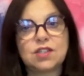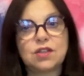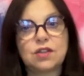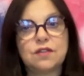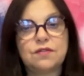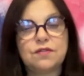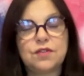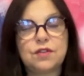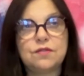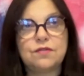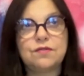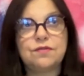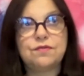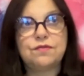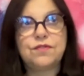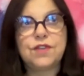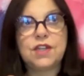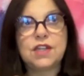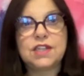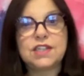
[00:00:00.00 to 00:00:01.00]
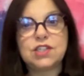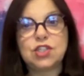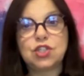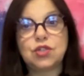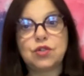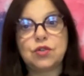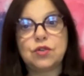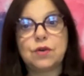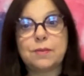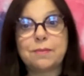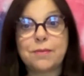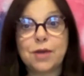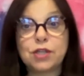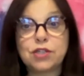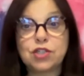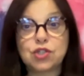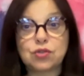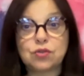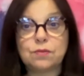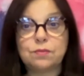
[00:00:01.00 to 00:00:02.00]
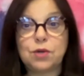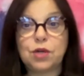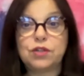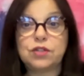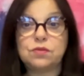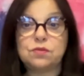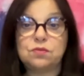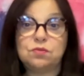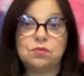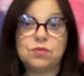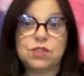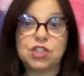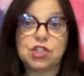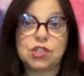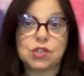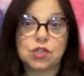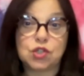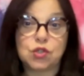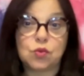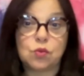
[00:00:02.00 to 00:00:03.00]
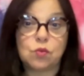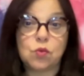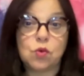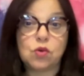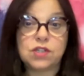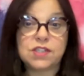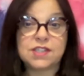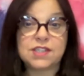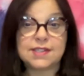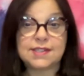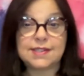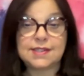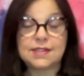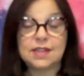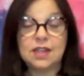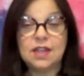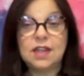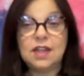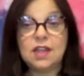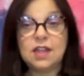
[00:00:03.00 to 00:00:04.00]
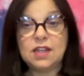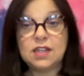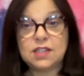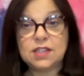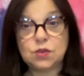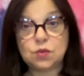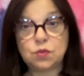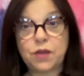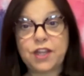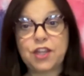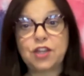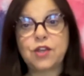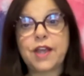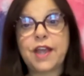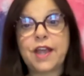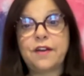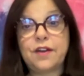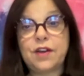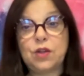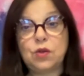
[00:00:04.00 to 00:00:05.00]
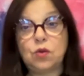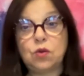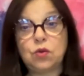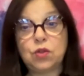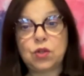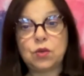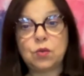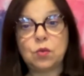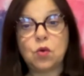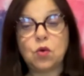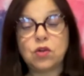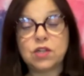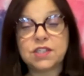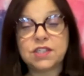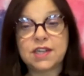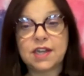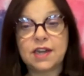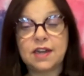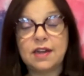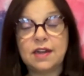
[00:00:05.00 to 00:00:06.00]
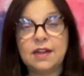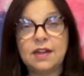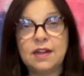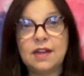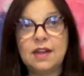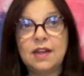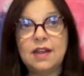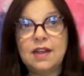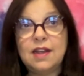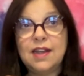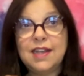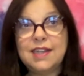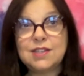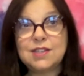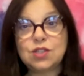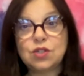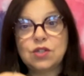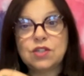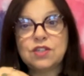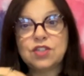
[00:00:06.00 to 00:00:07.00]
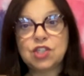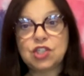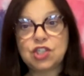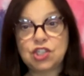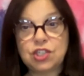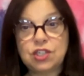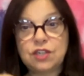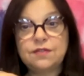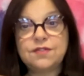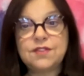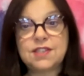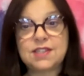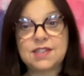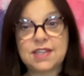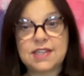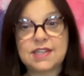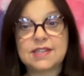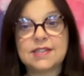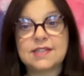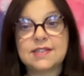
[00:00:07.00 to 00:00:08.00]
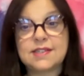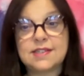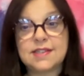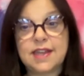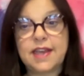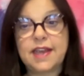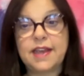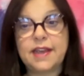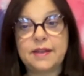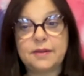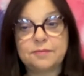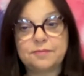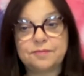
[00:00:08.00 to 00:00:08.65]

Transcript: So if you feel into your emotional body, which is your water, is where you carry all your water, it sort of shifts things there.